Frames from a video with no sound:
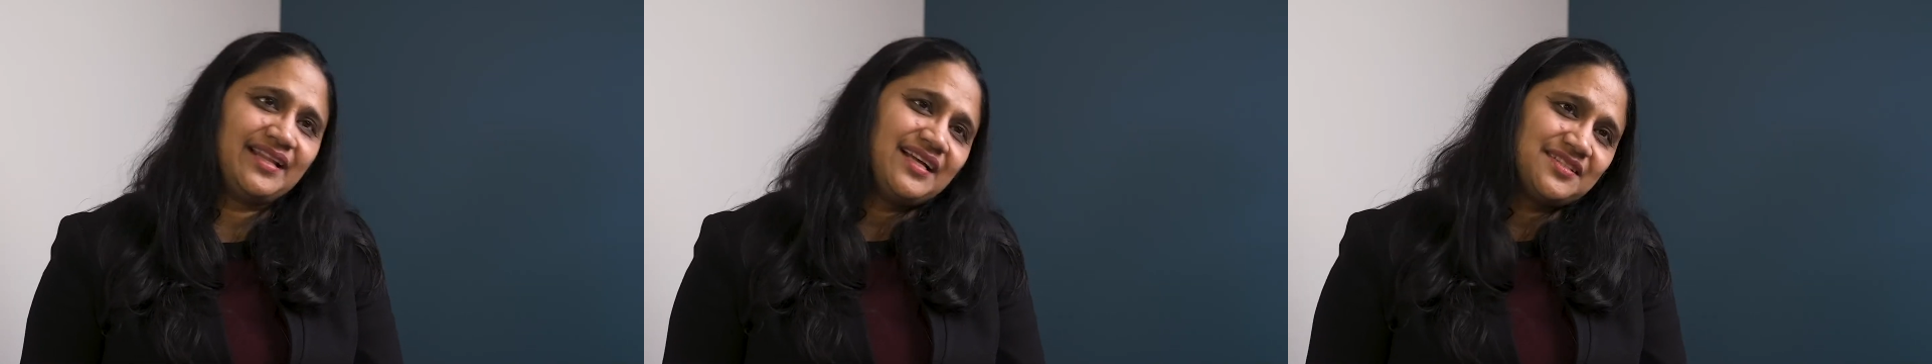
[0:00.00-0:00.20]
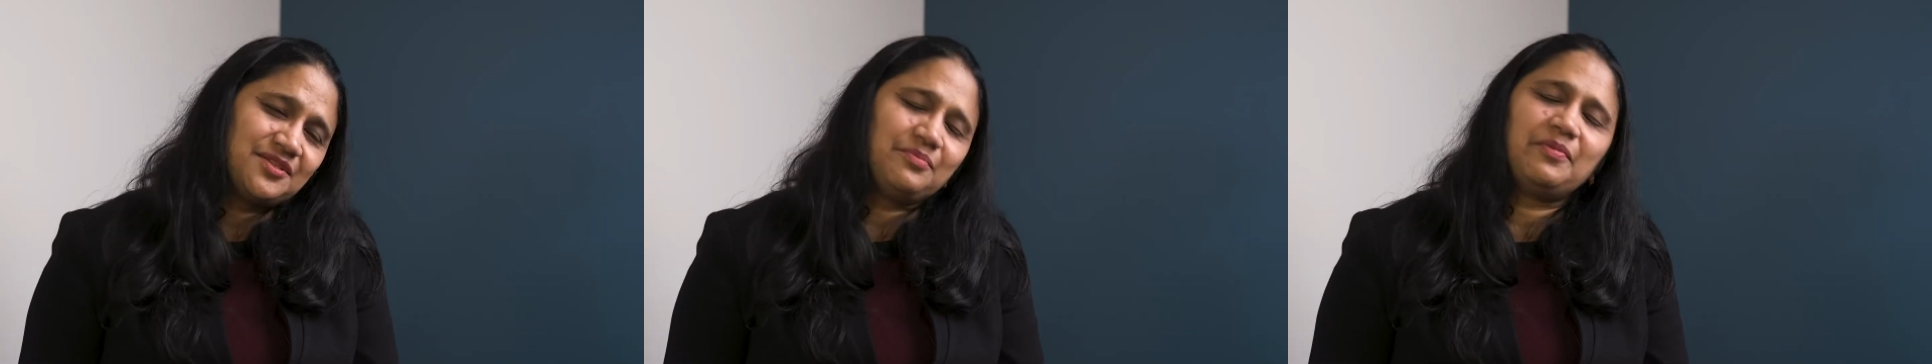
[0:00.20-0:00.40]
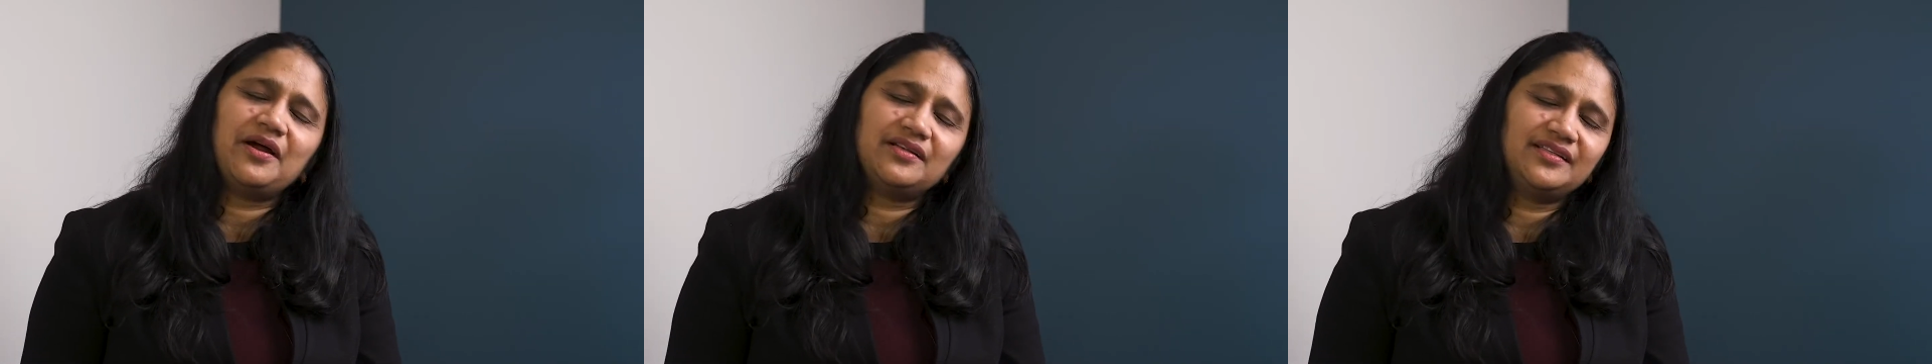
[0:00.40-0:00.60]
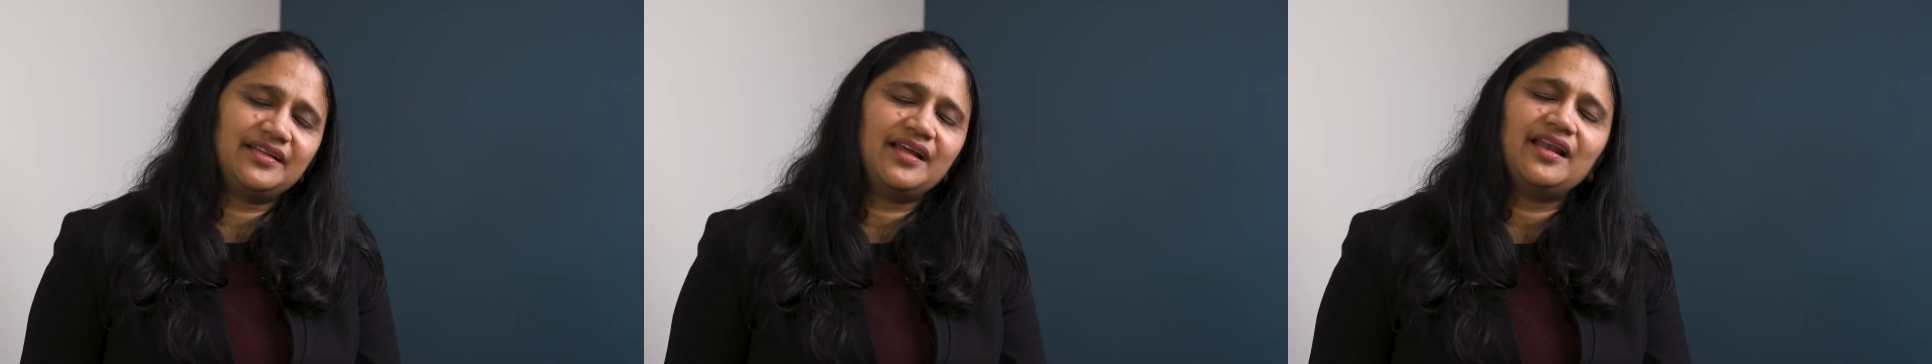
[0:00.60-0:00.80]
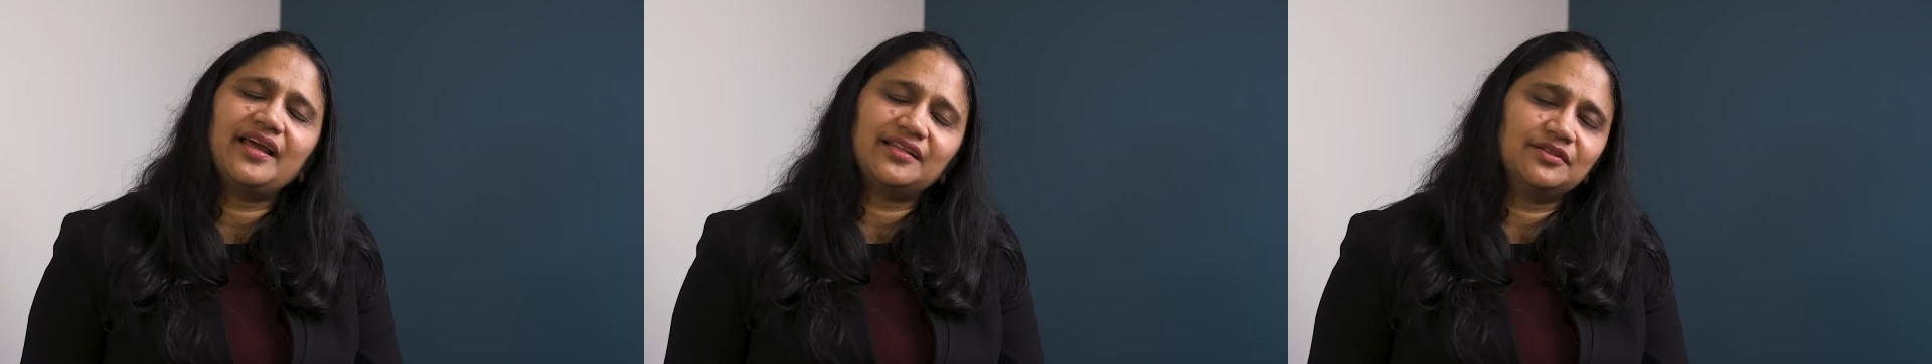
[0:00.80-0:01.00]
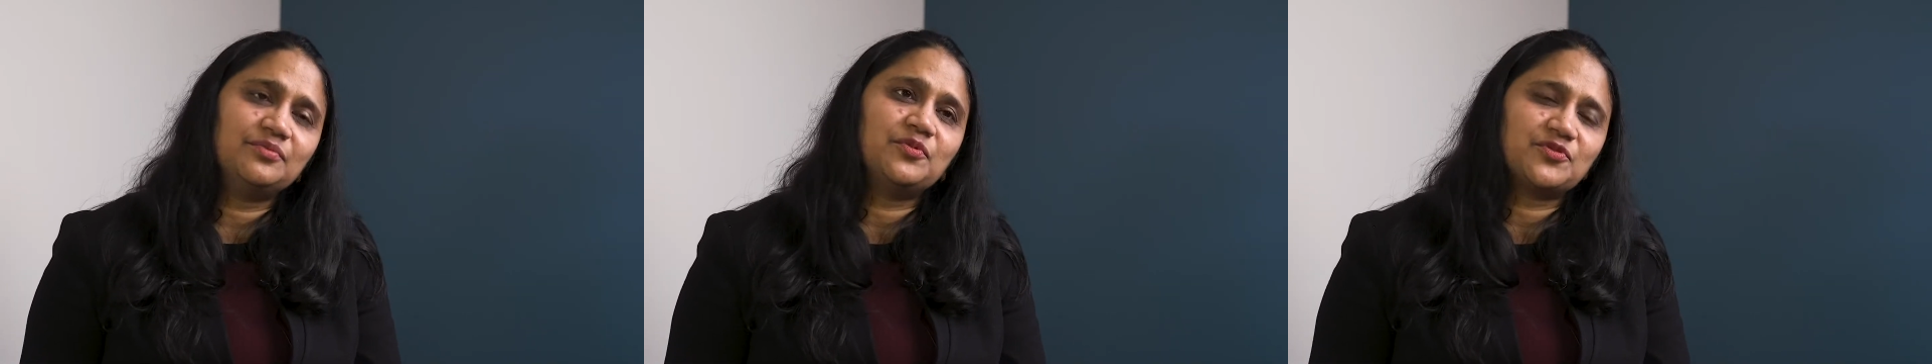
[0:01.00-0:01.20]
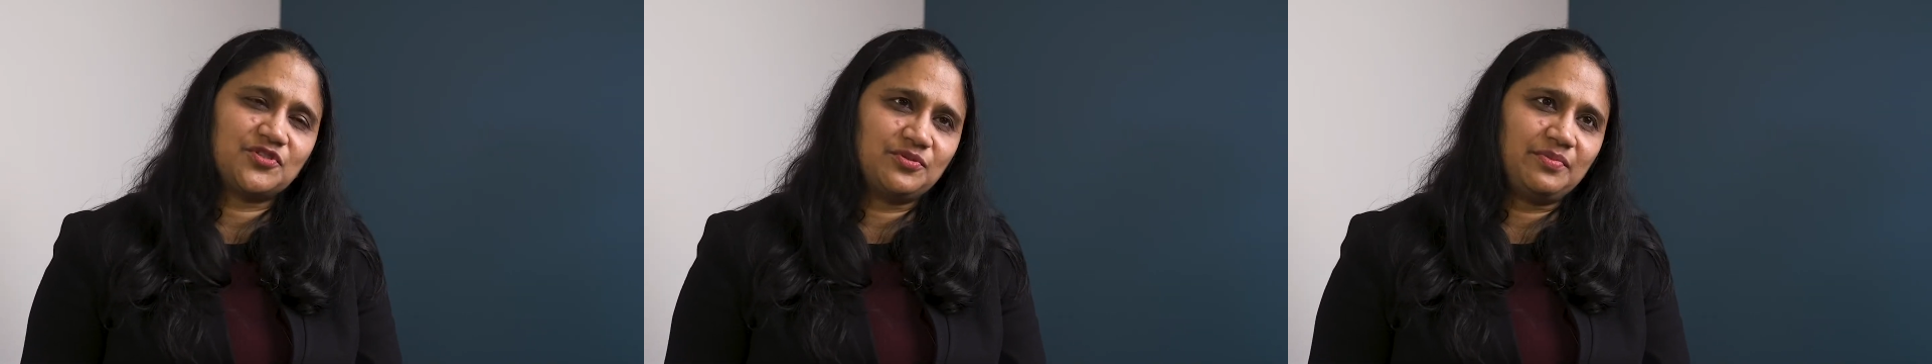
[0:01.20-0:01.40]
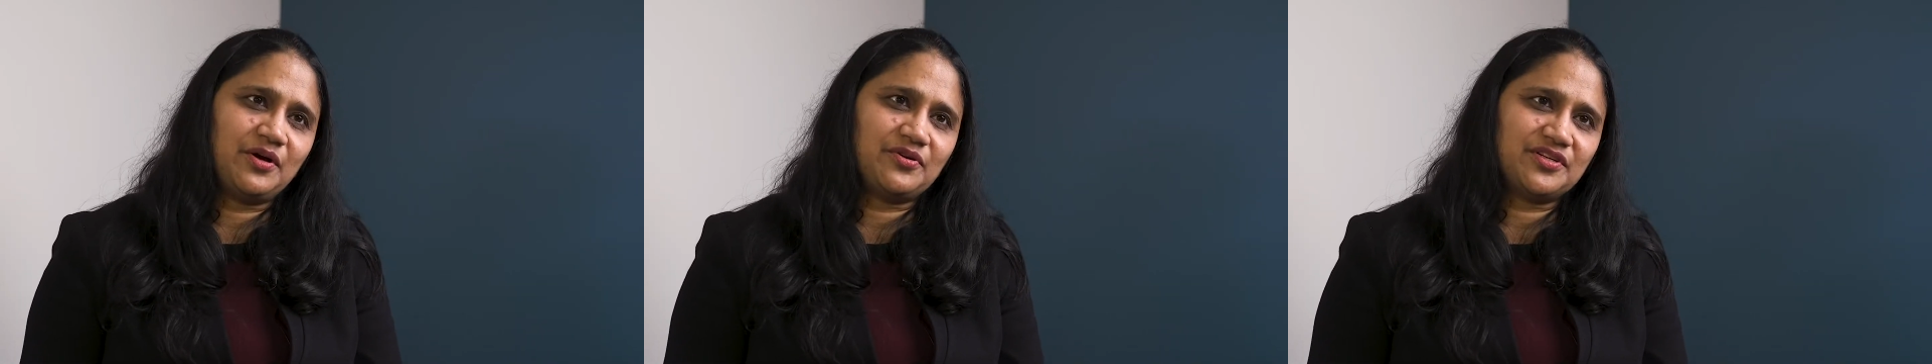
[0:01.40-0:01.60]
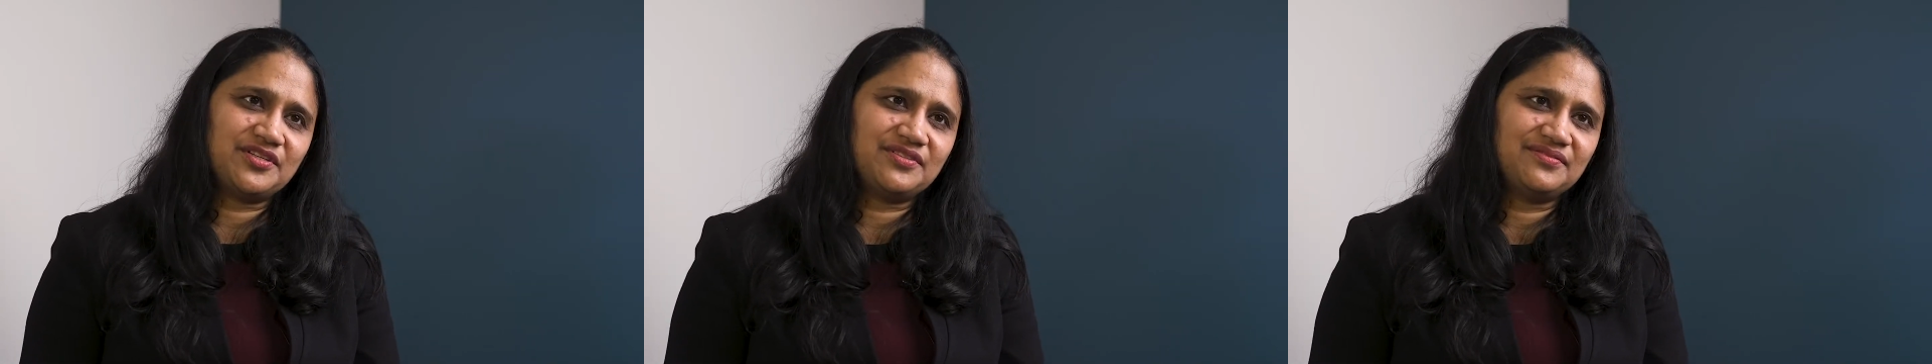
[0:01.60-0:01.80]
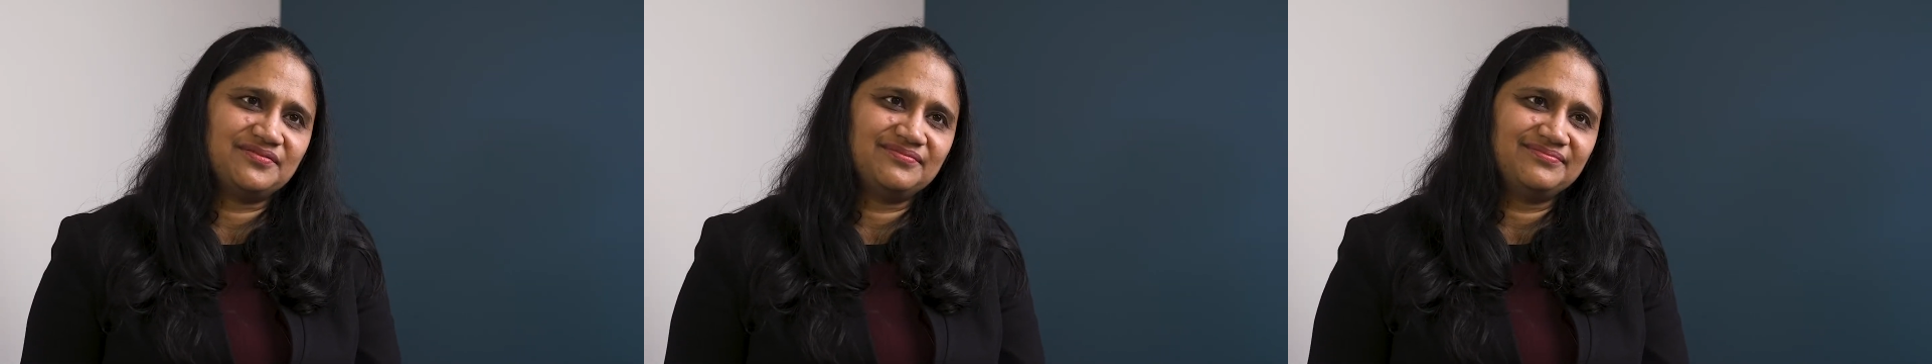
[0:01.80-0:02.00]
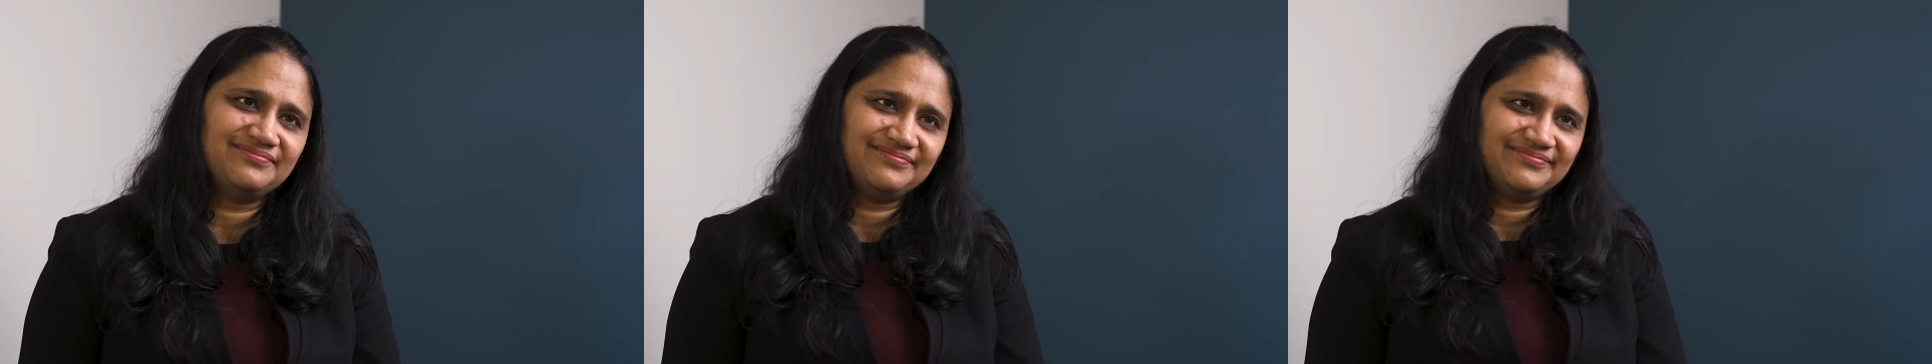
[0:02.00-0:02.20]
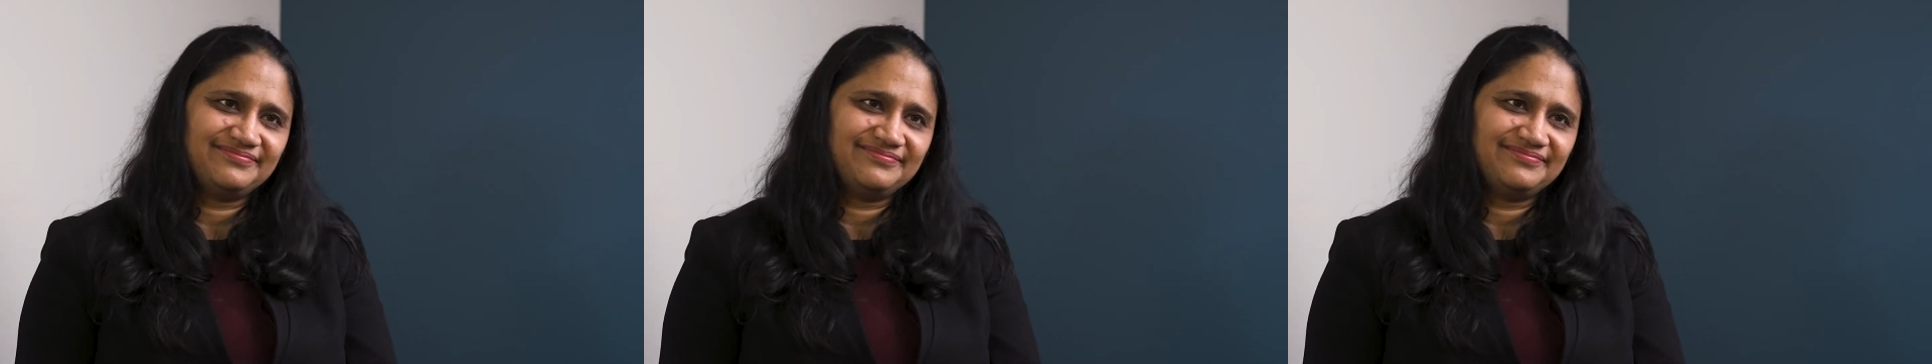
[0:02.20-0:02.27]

and that's the part that I like the most about it.